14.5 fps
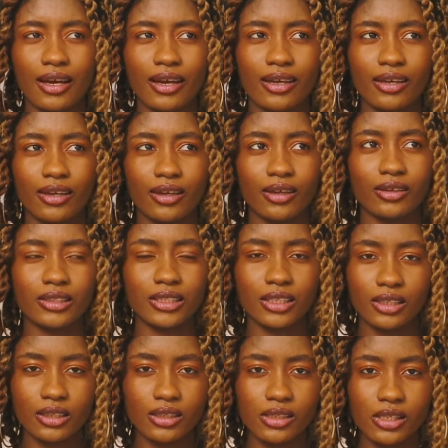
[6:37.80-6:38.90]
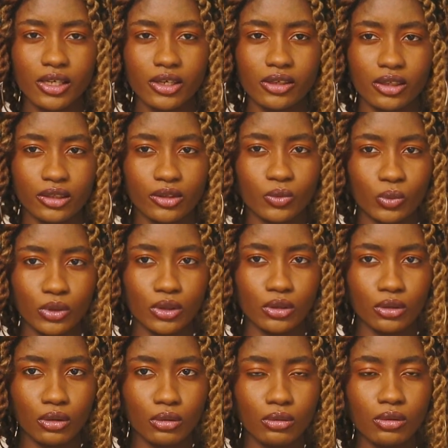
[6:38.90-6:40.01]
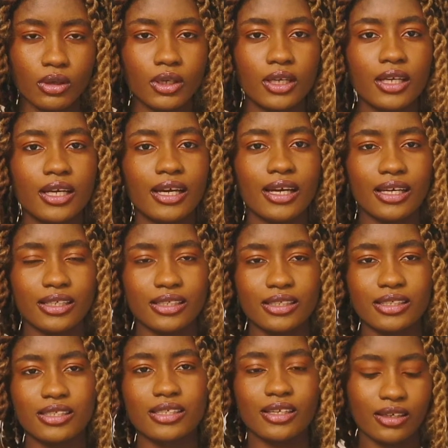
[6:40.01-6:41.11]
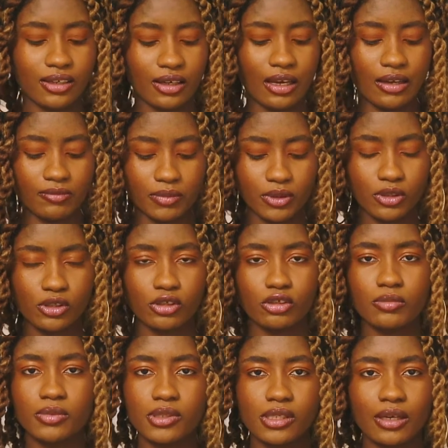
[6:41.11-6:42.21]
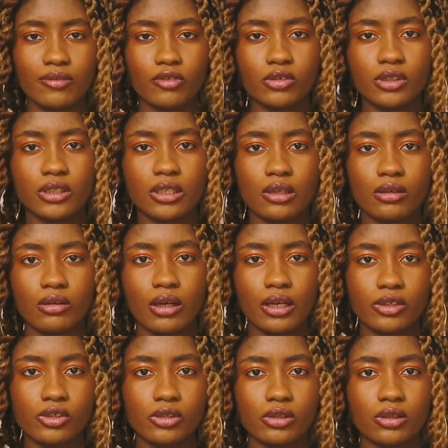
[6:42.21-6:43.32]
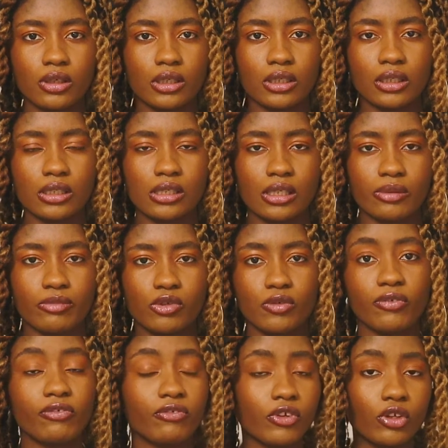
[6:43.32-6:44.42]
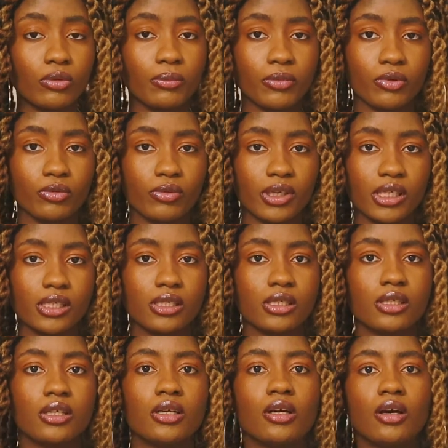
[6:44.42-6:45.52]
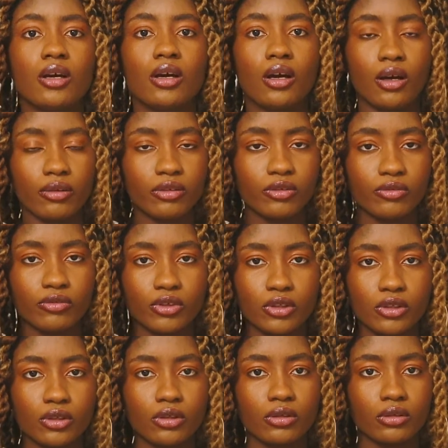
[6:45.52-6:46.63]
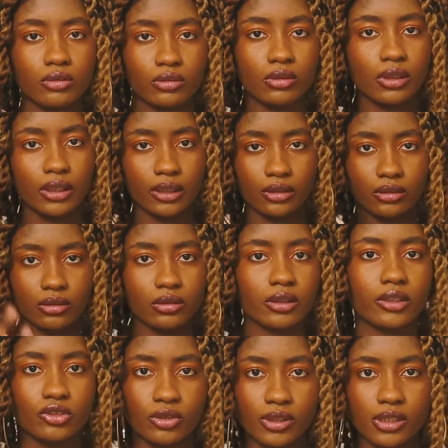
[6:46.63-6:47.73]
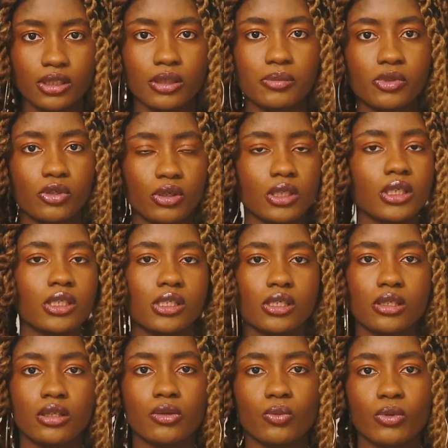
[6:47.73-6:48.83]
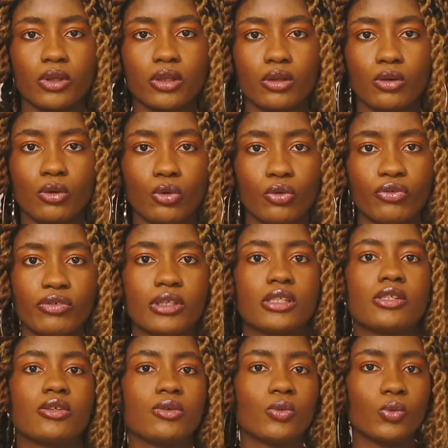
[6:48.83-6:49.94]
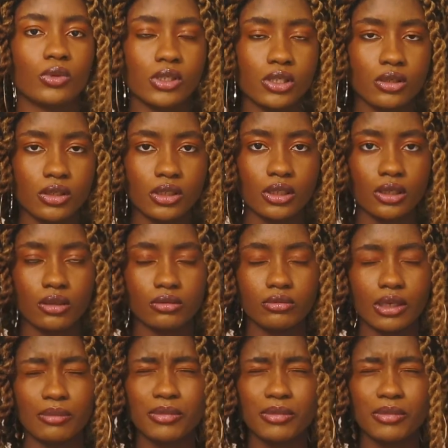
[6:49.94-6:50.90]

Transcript: I did this hair like a week ago and I've been so busy. I've only now actually gotten the time to film the rest of the video, like get dressed up, so you can see the way the whole fit turned out.